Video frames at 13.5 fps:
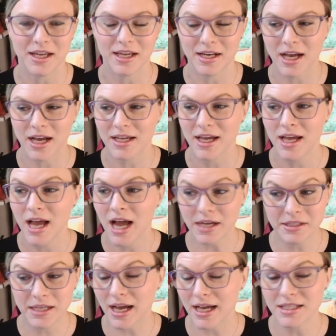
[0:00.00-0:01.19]
And I
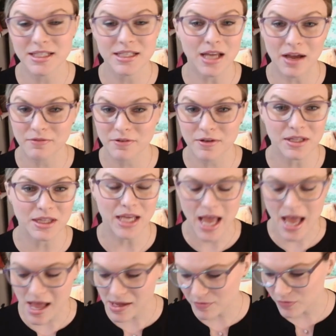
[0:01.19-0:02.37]
did
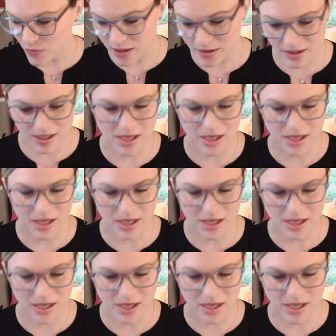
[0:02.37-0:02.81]
everything